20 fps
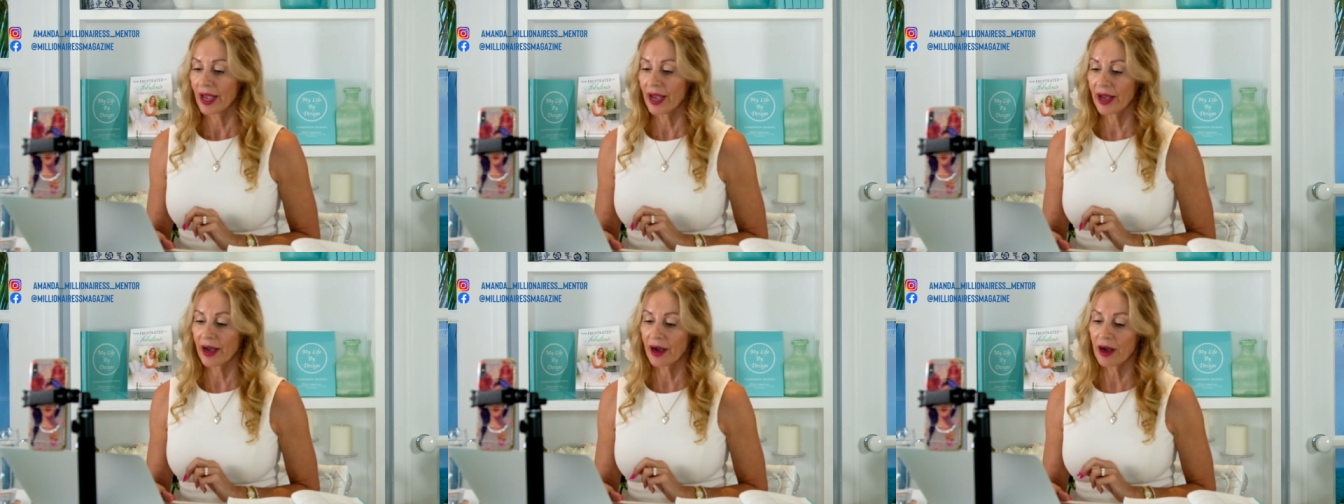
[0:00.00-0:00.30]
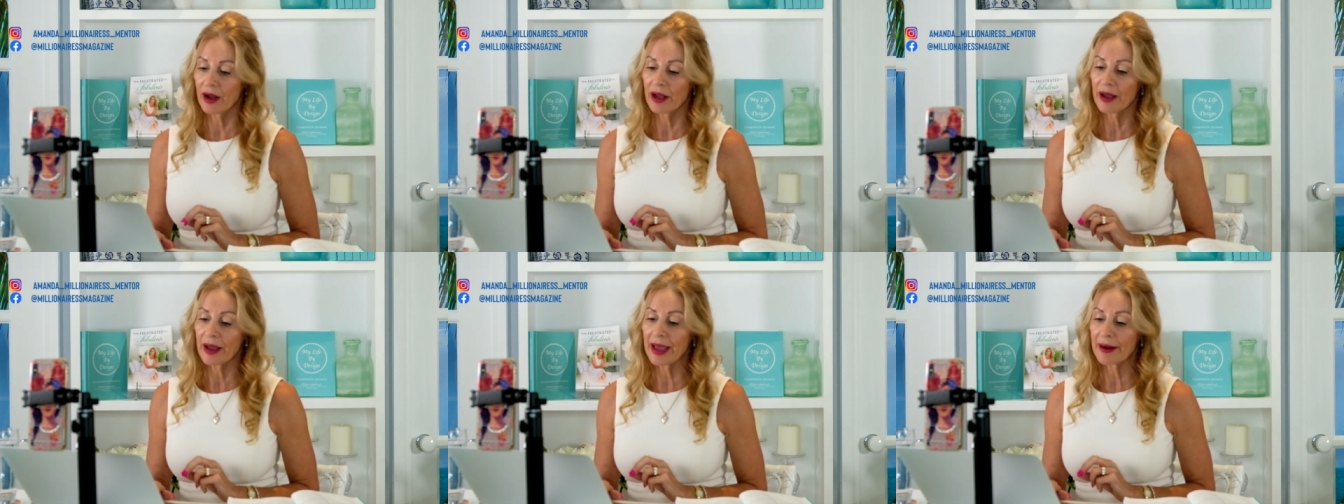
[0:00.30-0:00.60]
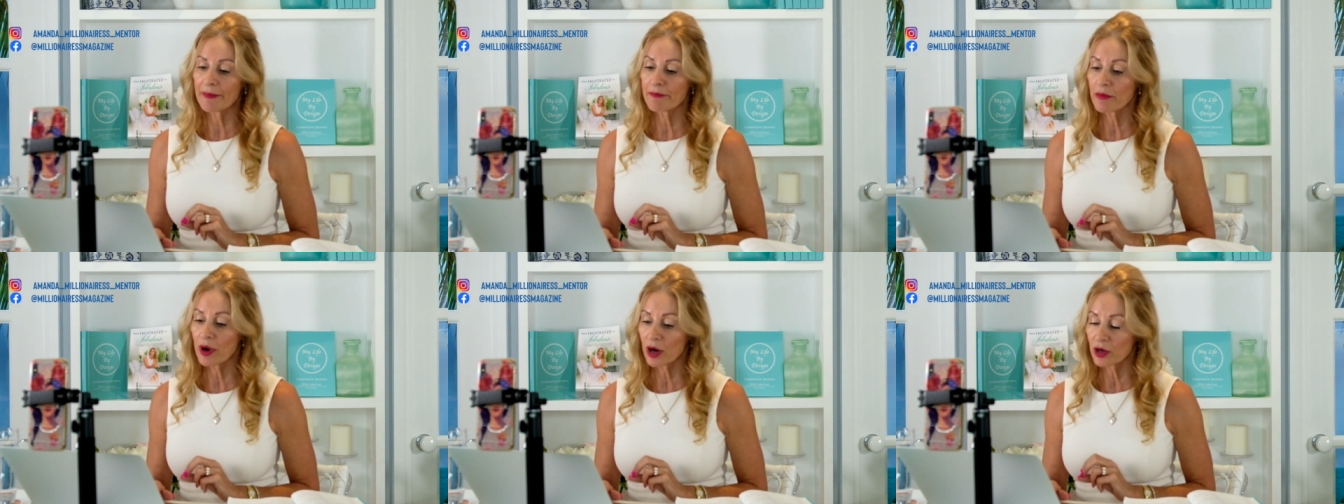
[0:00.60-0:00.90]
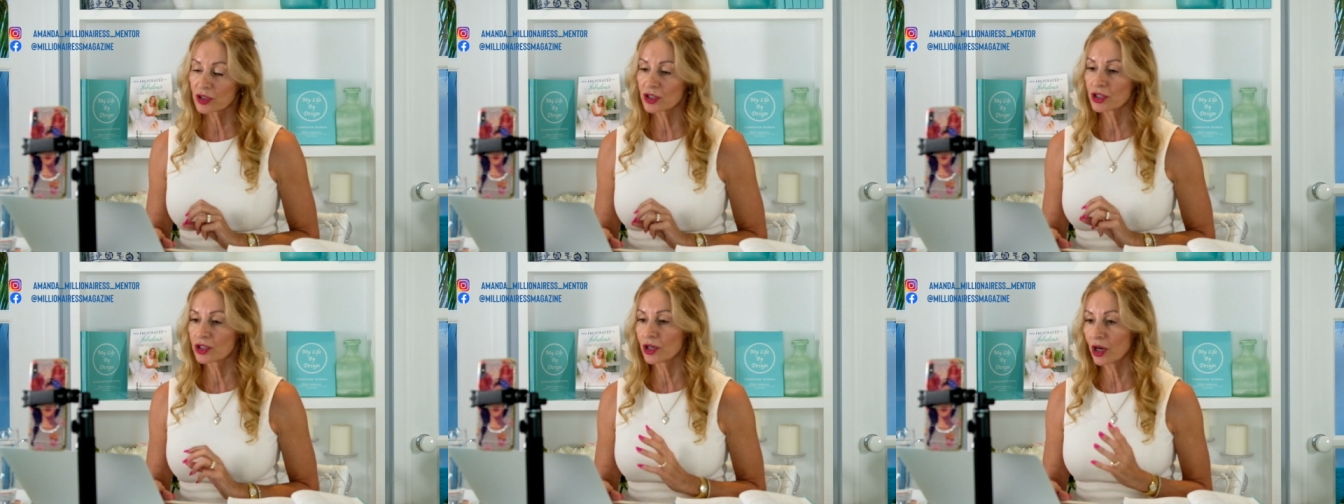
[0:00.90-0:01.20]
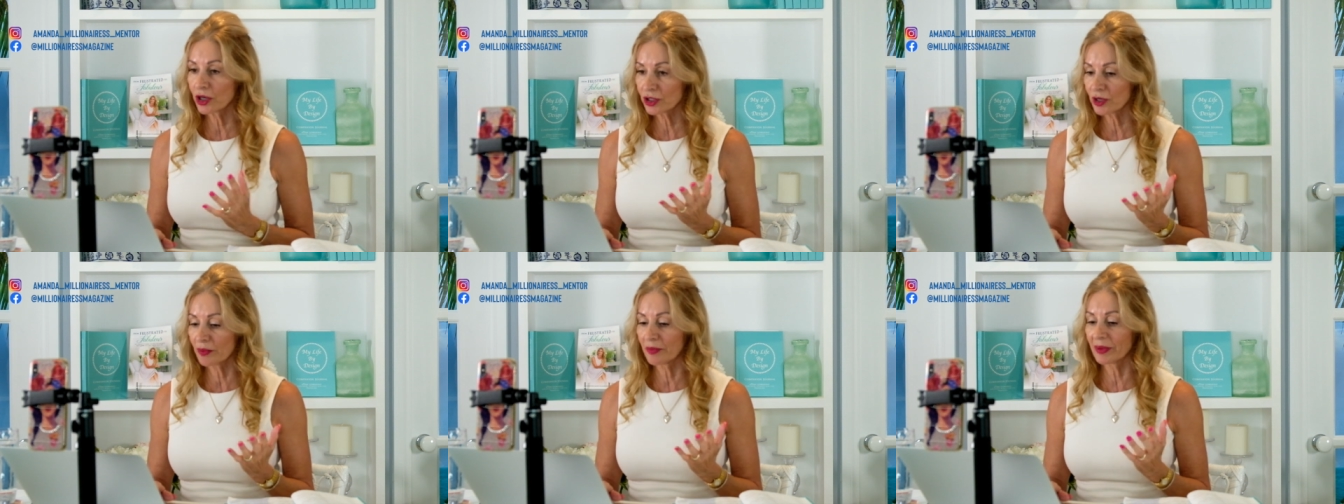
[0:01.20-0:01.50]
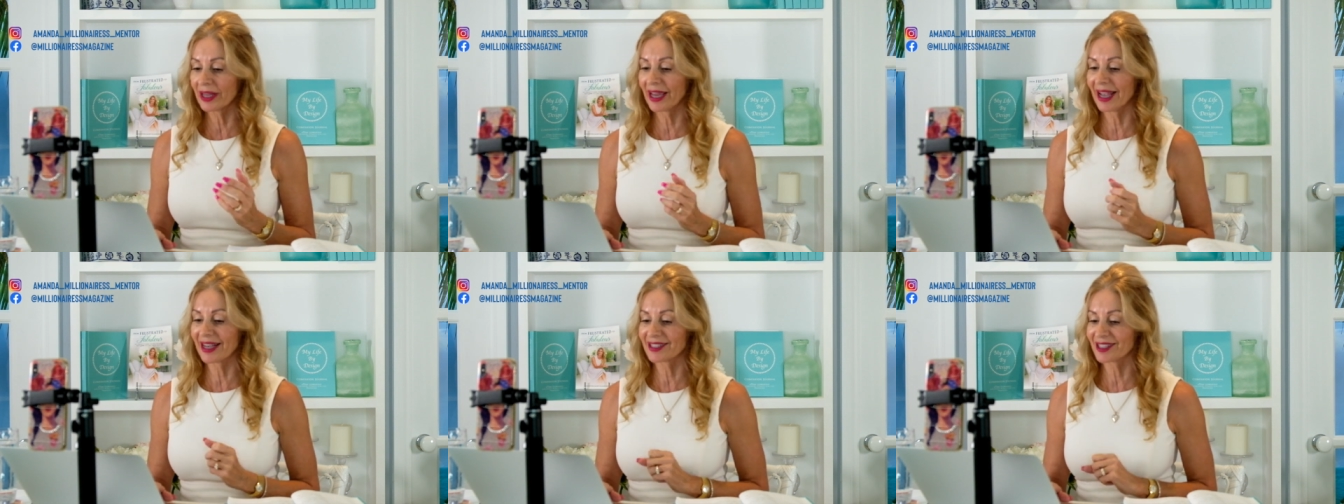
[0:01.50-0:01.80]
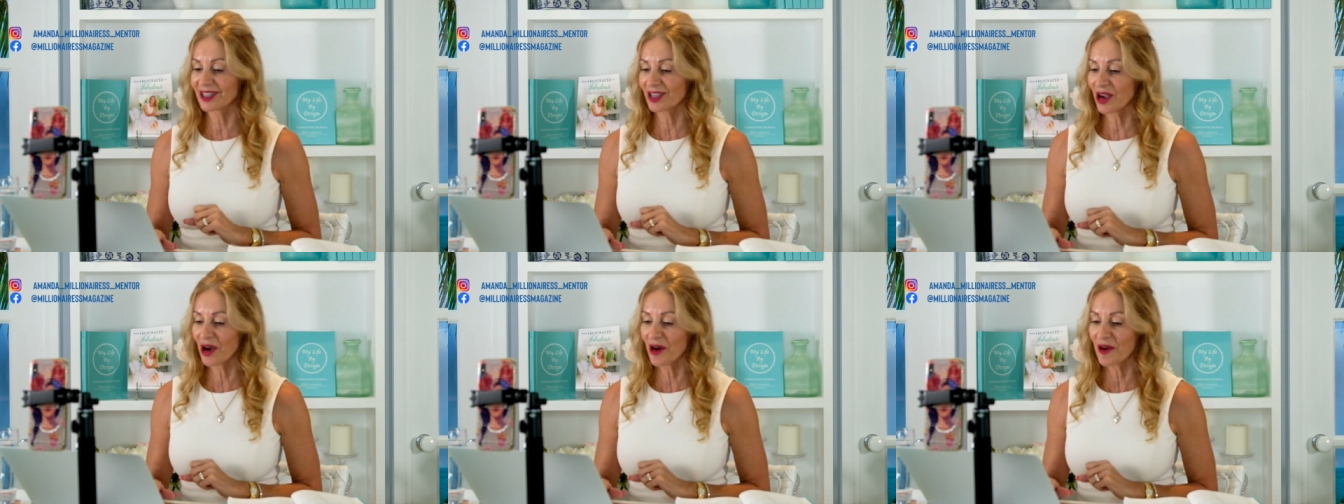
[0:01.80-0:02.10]
uh, and most notably
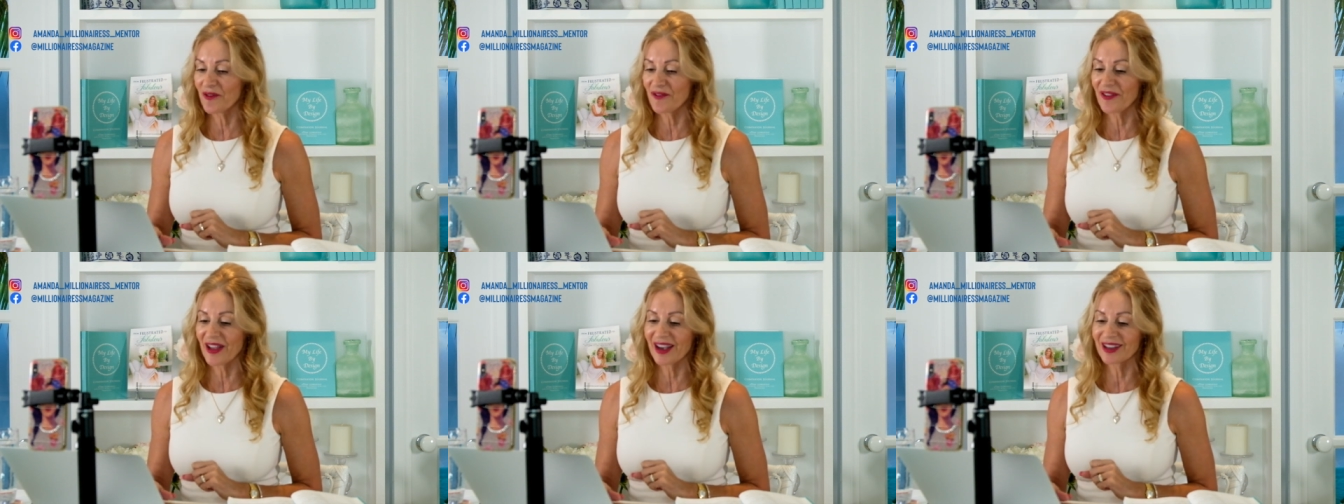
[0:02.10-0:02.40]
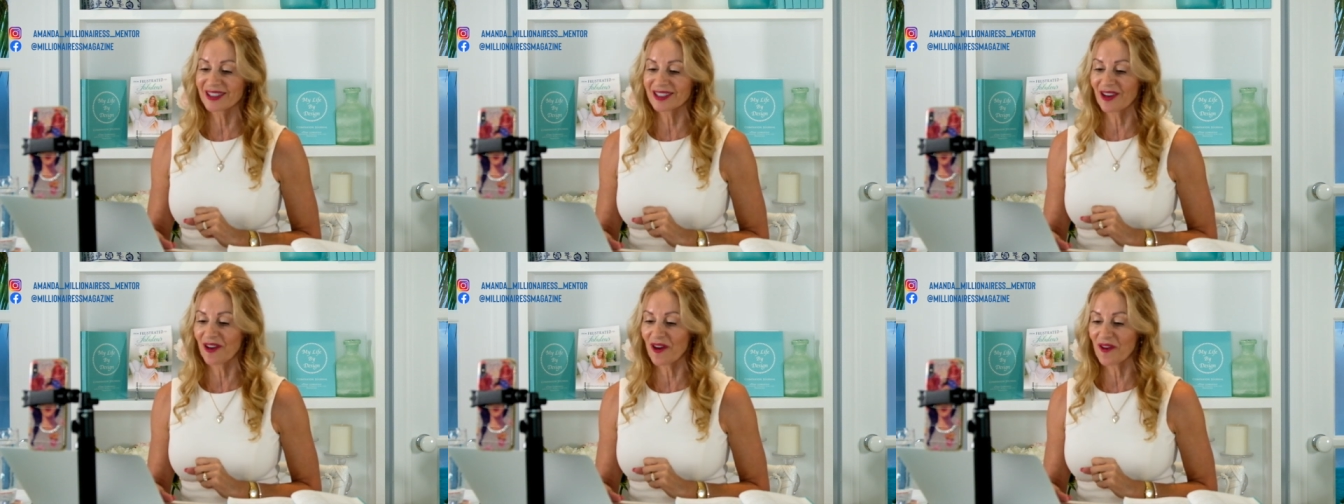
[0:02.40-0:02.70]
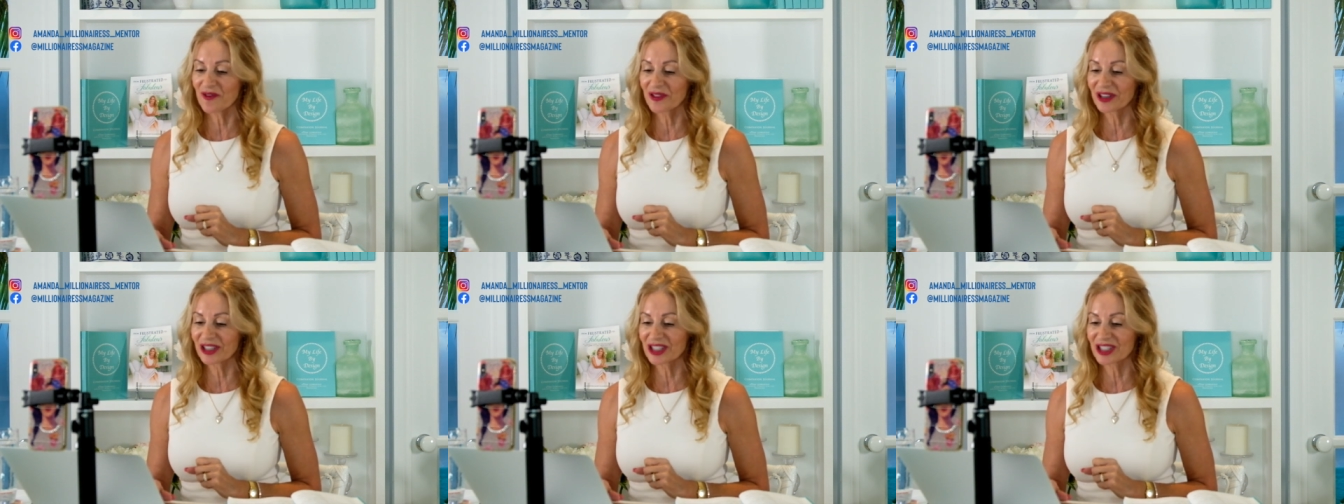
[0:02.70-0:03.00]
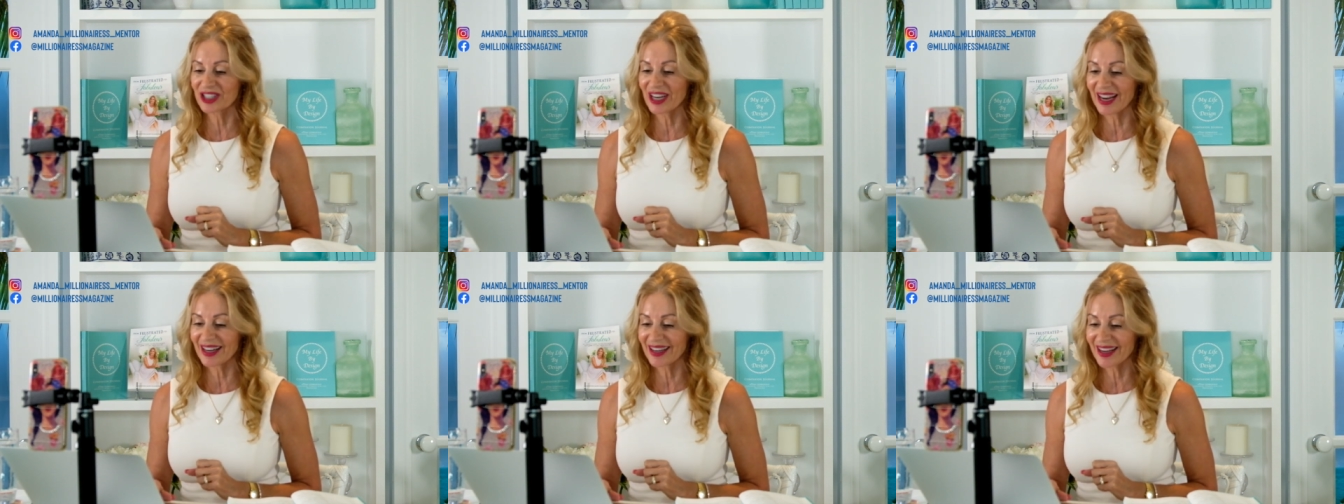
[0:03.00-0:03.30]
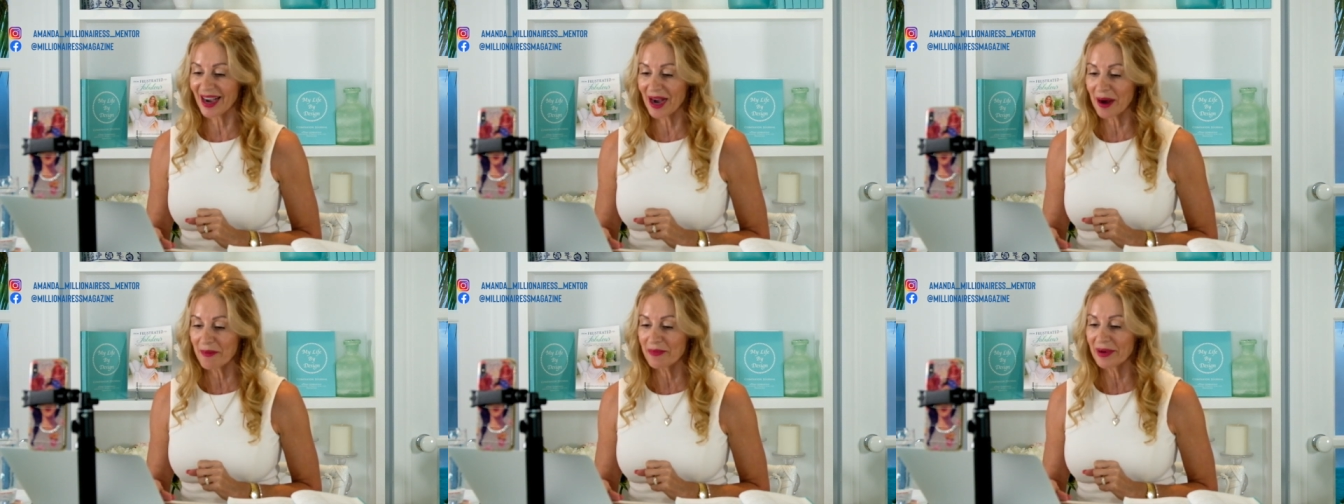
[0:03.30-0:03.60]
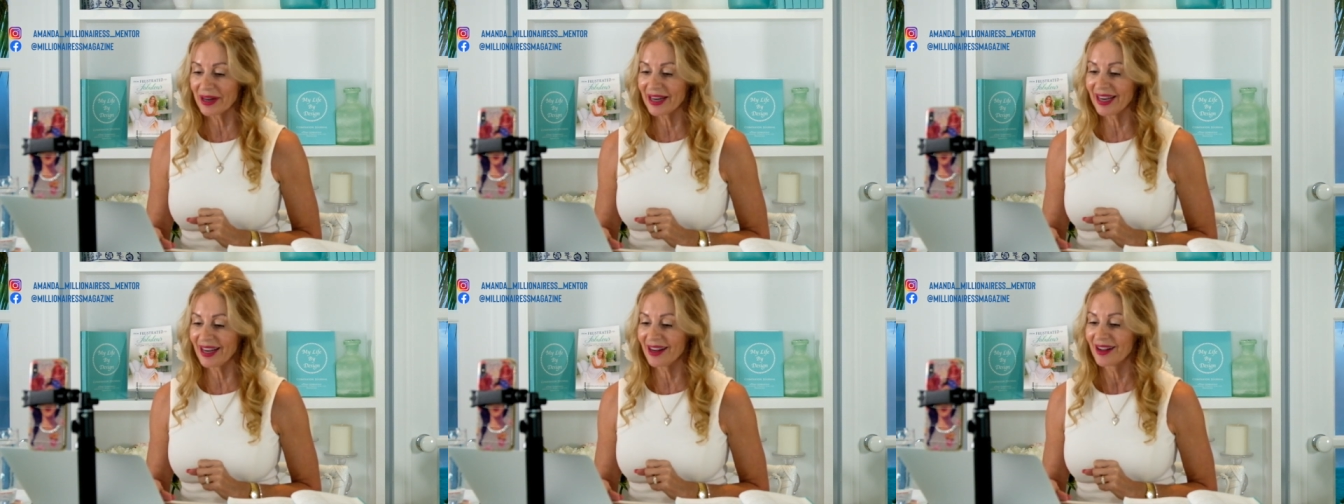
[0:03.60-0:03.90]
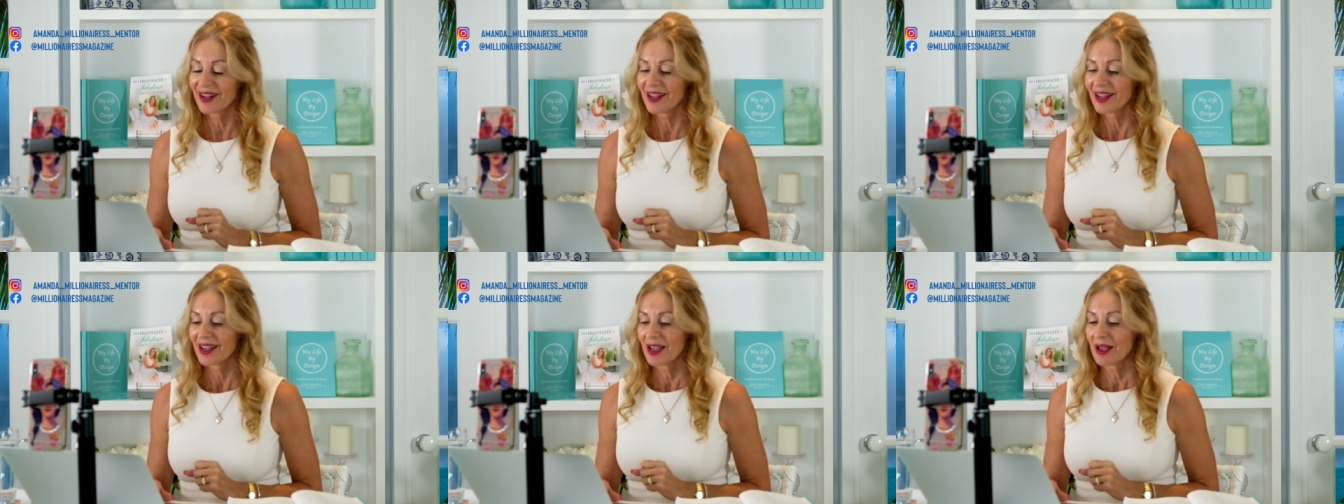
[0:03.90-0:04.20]
as the co founder of Rich Dad Company.